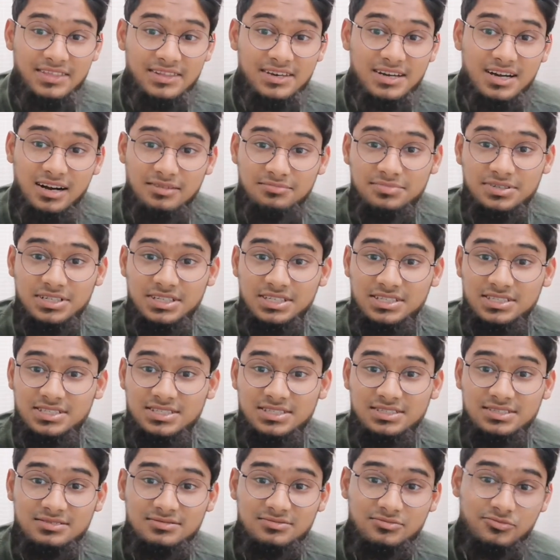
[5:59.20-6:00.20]
and the
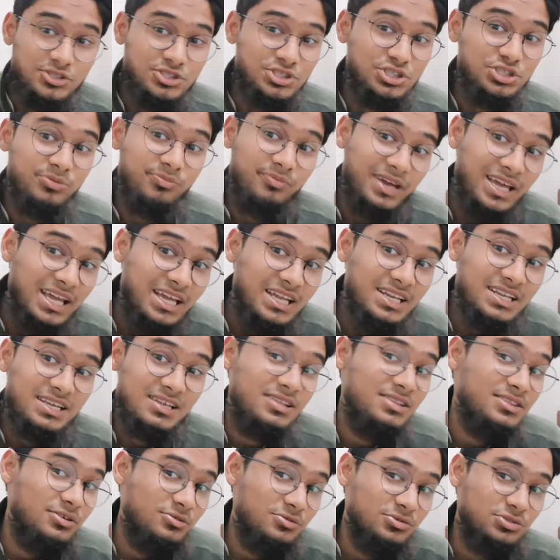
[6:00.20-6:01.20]
companies which
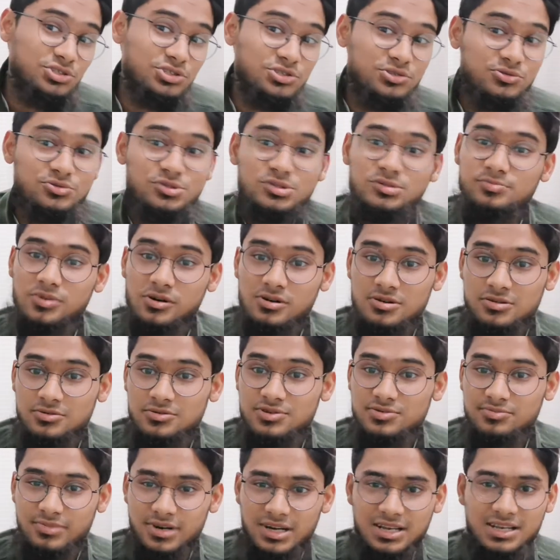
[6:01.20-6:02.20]
made those shoes
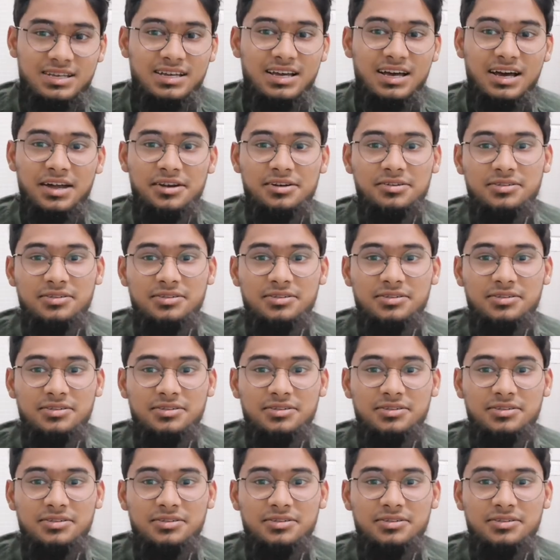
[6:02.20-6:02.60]
borrowed money